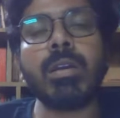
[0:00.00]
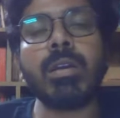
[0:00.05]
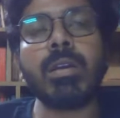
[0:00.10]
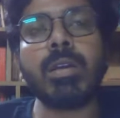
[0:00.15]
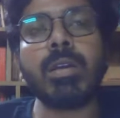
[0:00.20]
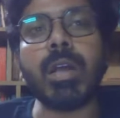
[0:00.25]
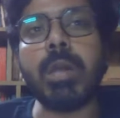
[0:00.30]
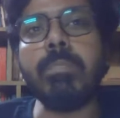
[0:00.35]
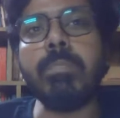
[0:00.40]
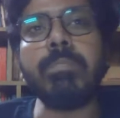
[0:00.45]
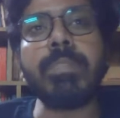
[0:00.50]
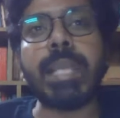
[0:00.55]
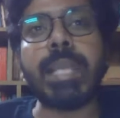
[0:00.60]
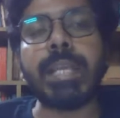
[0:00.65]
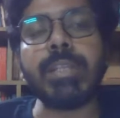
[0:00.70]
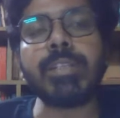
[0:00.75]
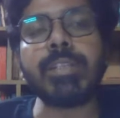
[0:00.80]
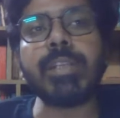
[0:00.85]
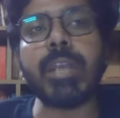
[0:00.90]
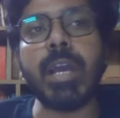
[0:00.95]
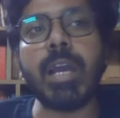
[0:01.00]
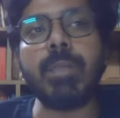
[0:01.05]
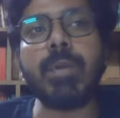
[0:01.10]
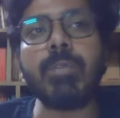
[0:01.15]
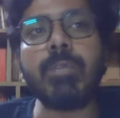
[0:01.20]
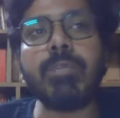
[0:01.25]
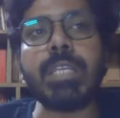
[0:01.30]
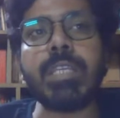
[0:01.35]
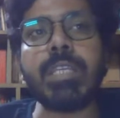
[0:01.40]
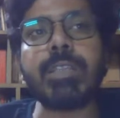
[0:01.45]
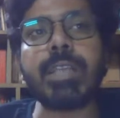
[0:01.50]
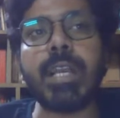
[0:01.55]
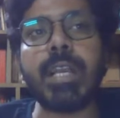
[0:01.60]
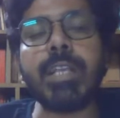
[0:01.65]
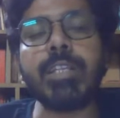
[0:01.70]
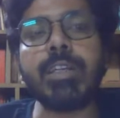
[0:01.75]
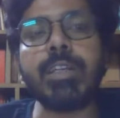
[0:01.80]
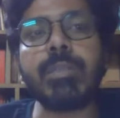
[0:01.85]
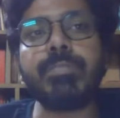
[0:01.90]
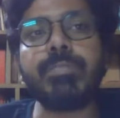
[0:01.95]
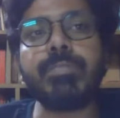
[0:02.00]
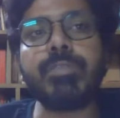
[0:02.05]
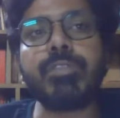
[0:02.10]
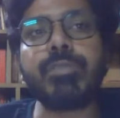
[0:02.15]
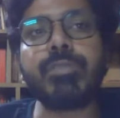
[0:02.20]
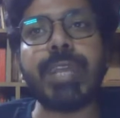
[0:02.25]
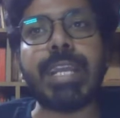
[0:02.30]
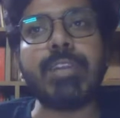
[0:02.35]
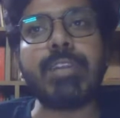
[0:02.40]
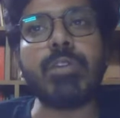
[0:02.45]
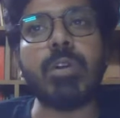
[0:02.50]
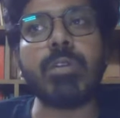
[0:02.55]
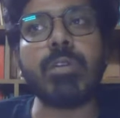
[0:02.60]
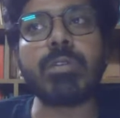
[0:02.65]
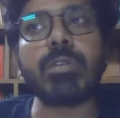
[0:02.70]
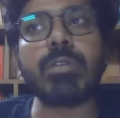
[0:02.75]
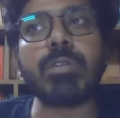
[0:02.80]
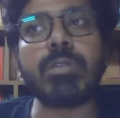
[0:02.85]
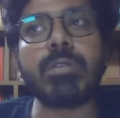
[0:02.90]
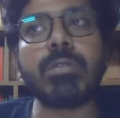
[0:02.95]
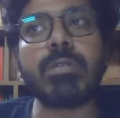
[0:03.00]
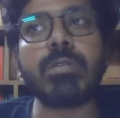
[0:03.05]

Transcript: complained about these kind of stray dogs,